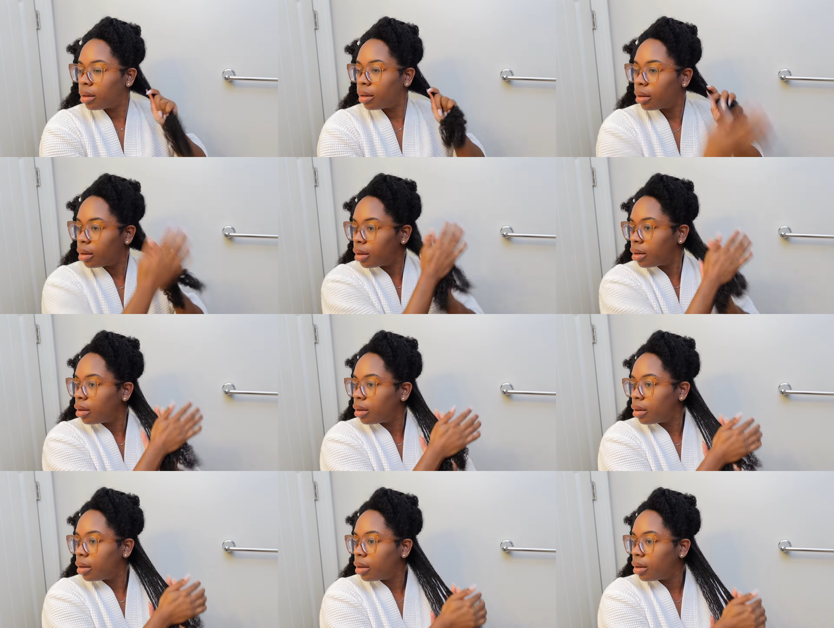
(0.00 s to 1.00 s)

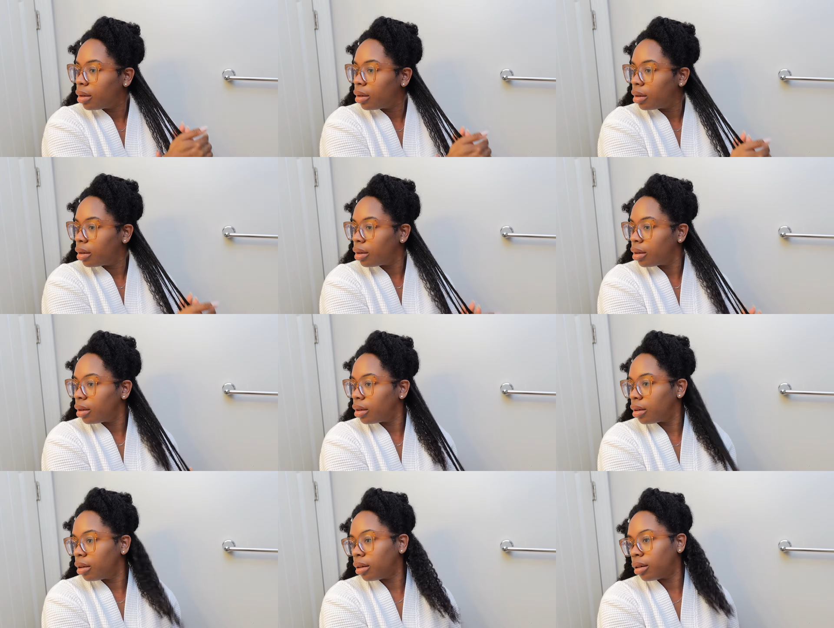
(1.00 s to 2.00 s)

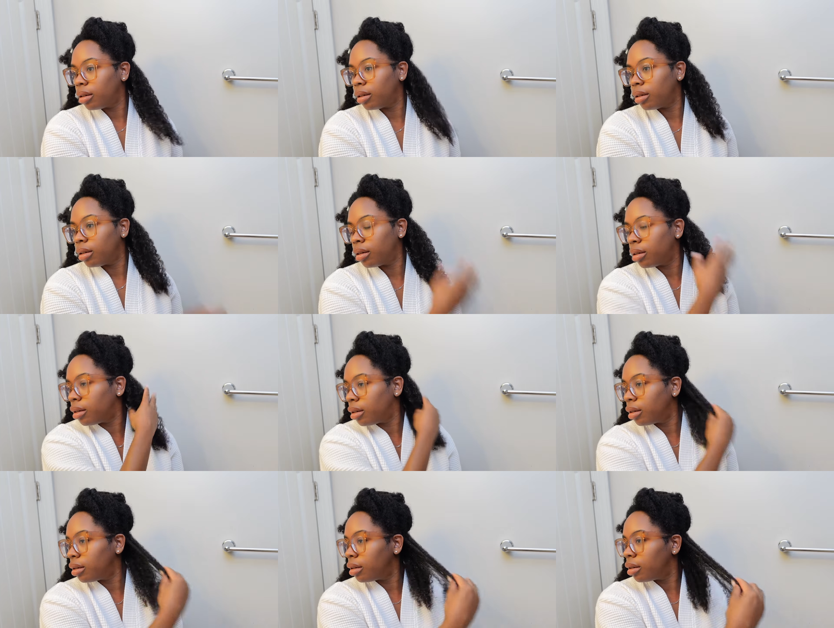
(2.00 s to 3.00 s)

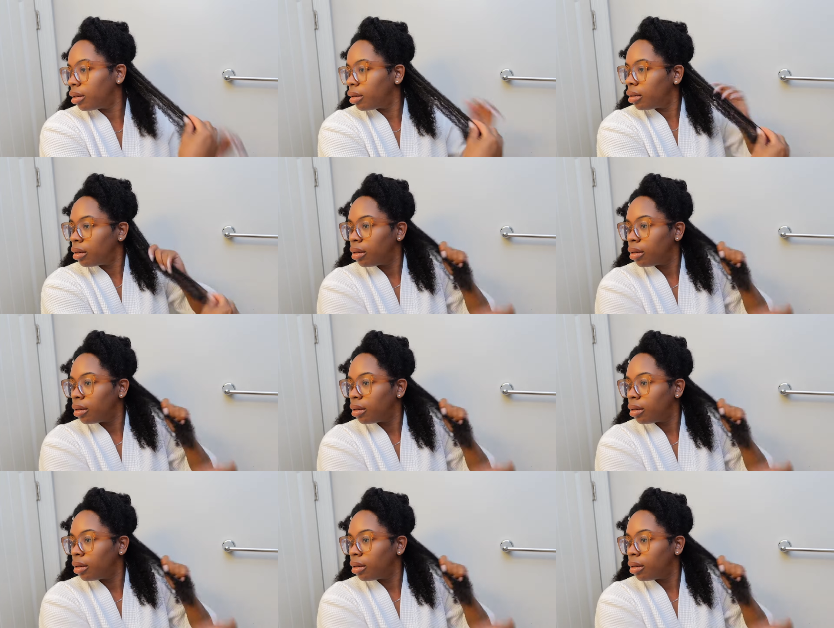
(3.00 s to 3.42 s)
Nobody speaks.